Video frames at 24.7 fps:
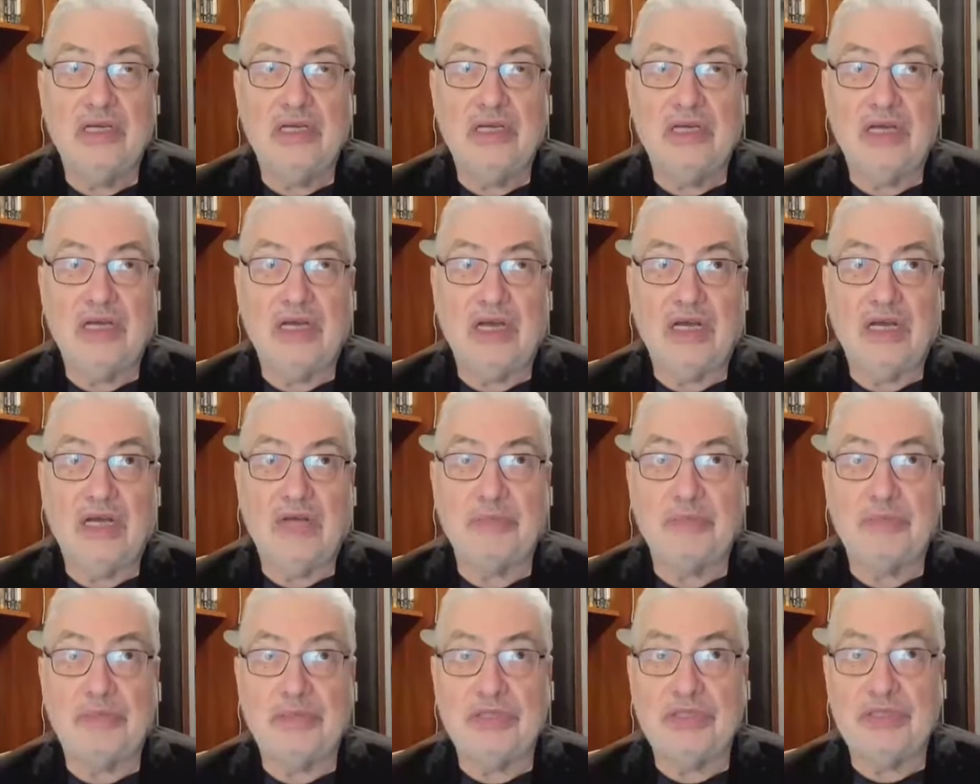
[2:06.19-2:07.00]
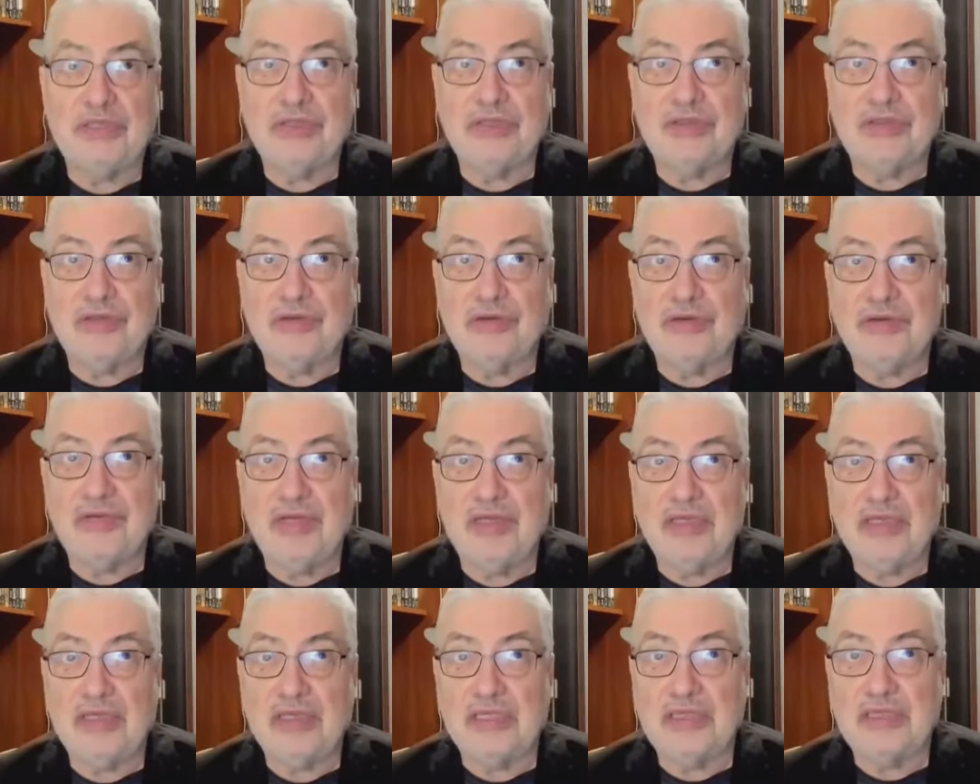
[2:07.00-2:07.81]
are pushing the
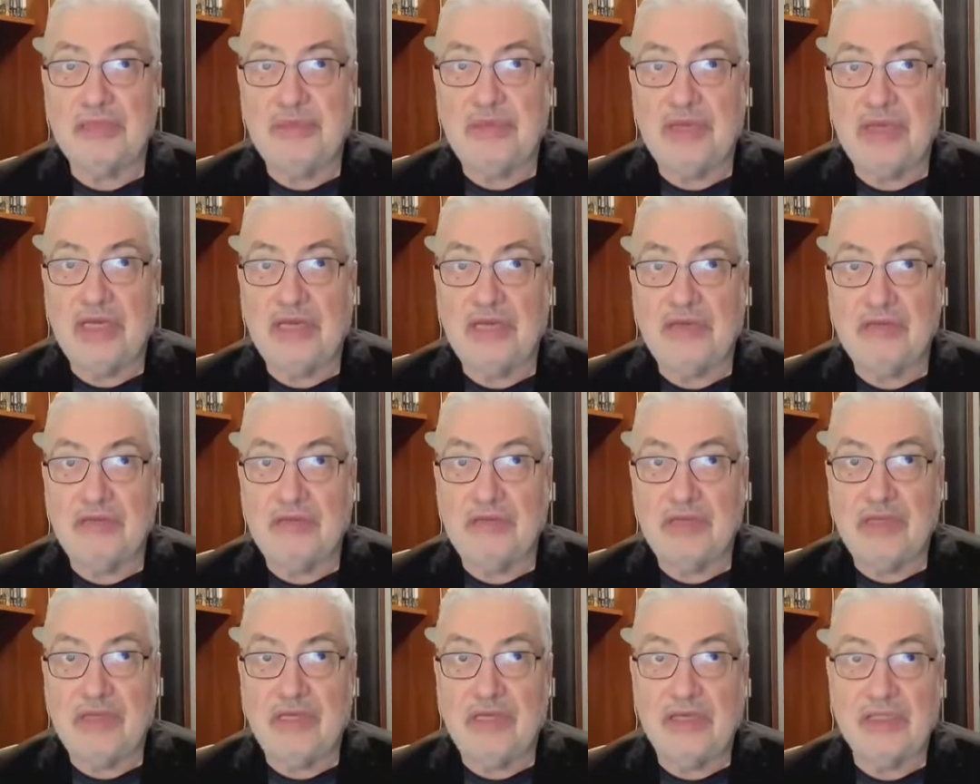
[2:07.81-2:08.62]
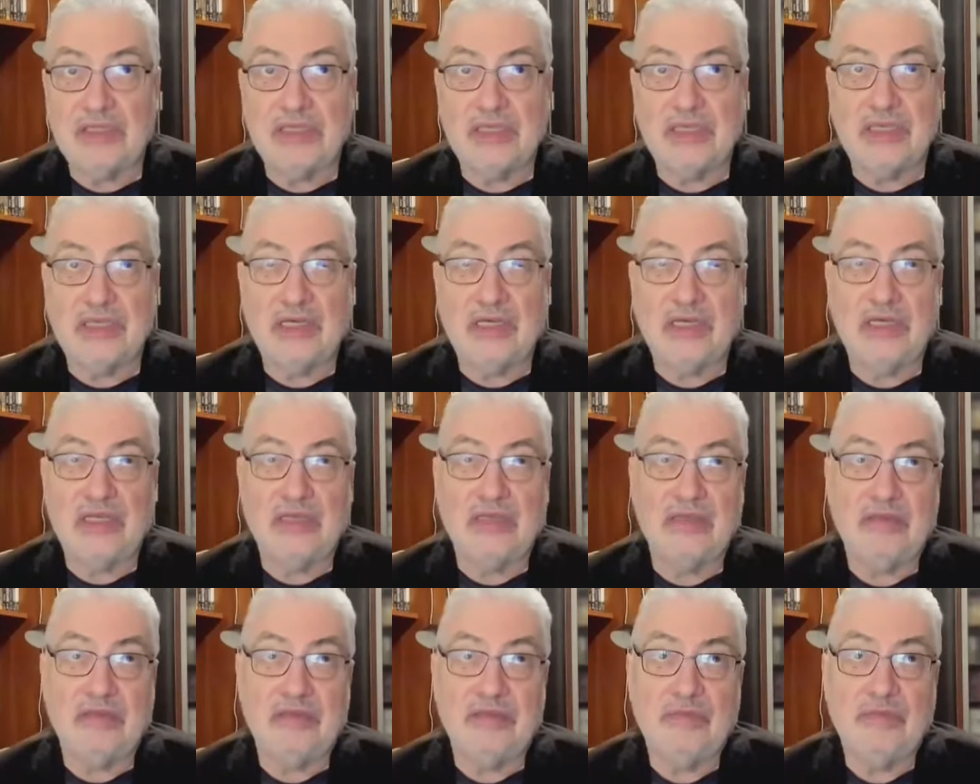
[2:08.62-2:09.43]
Ukrainians back, where there's a
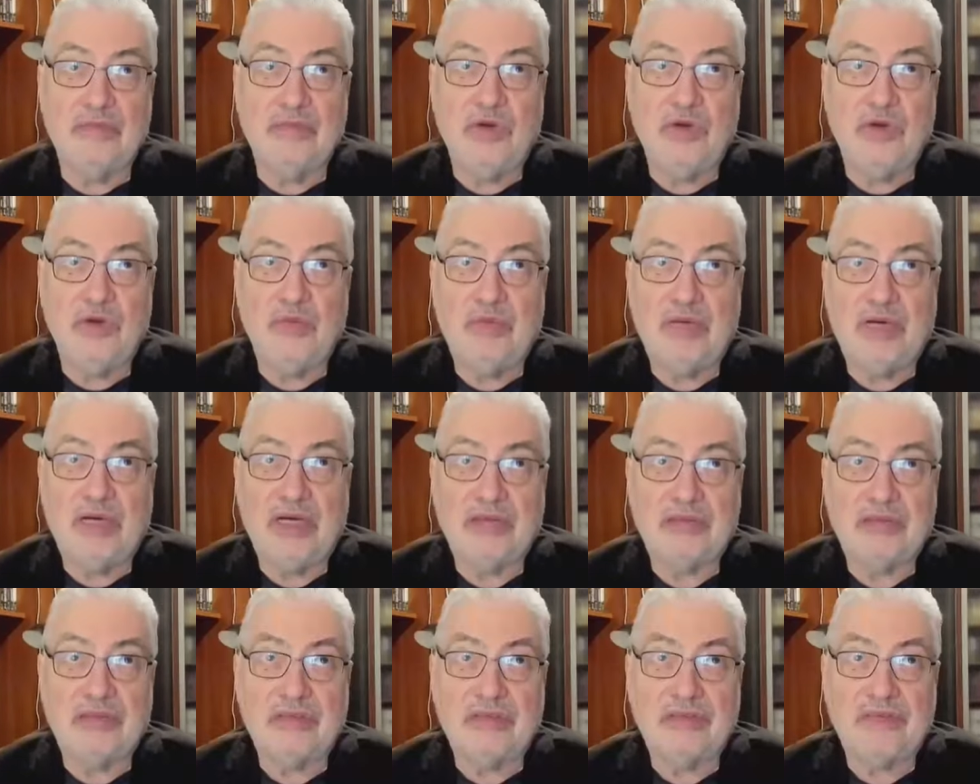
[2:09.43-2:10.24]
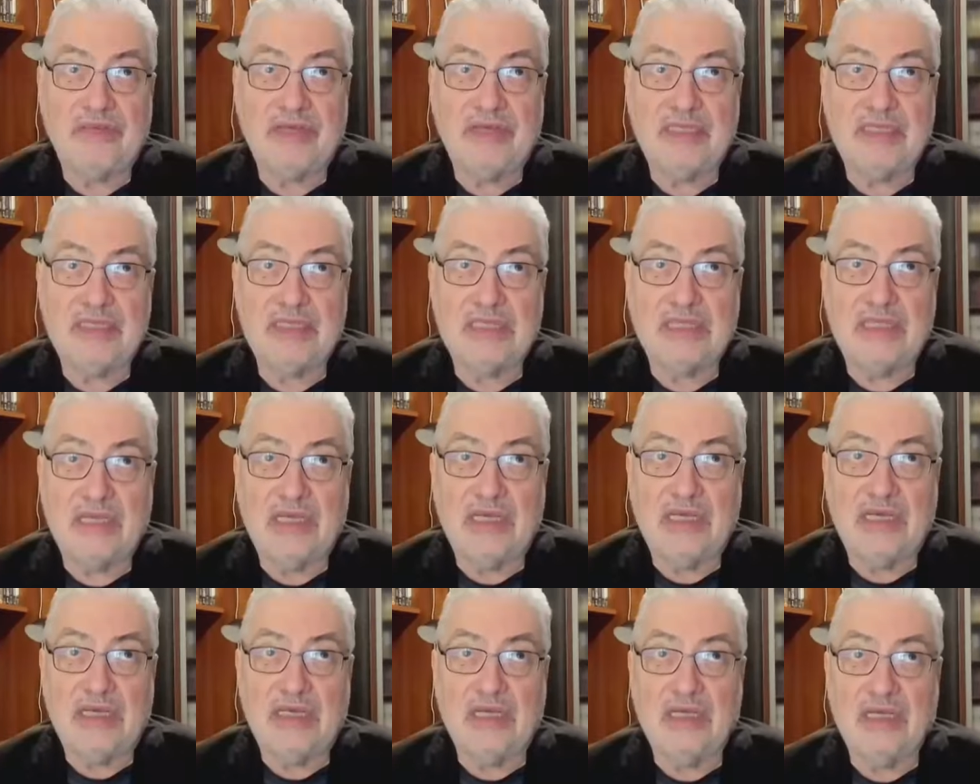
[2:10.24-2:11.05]
kind of mobile defense
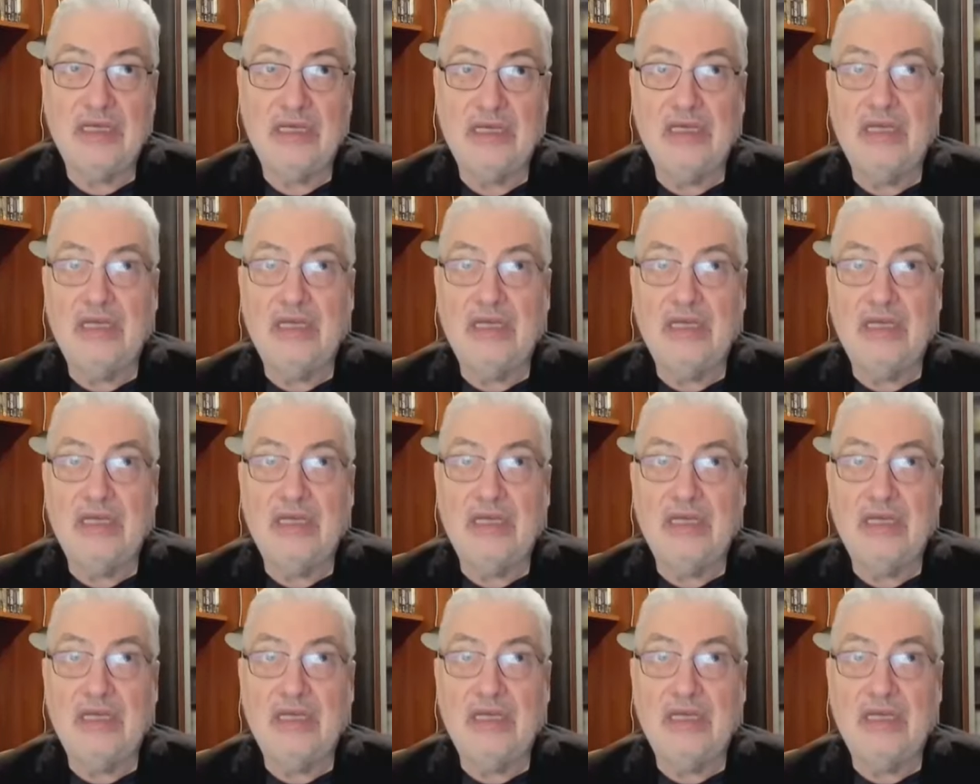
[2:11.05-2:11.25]
there.